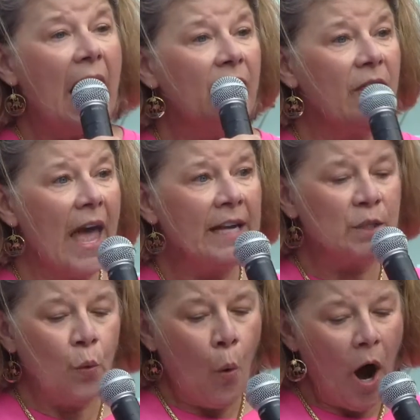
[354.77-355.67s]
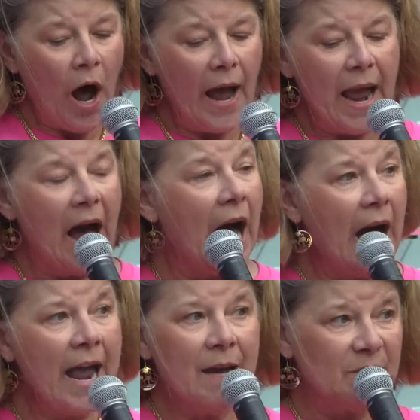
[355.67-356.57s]
And that's why
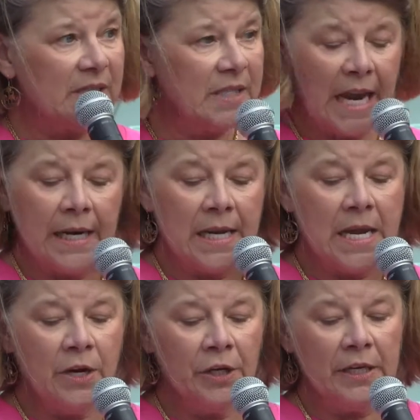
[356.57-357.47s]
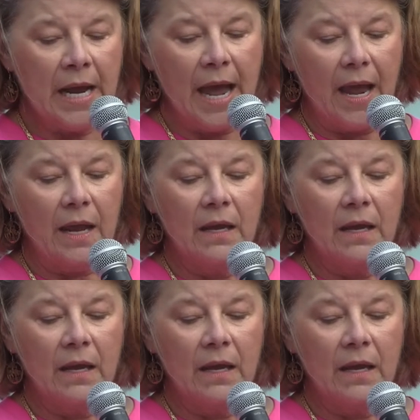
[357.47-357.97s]
I am standing here today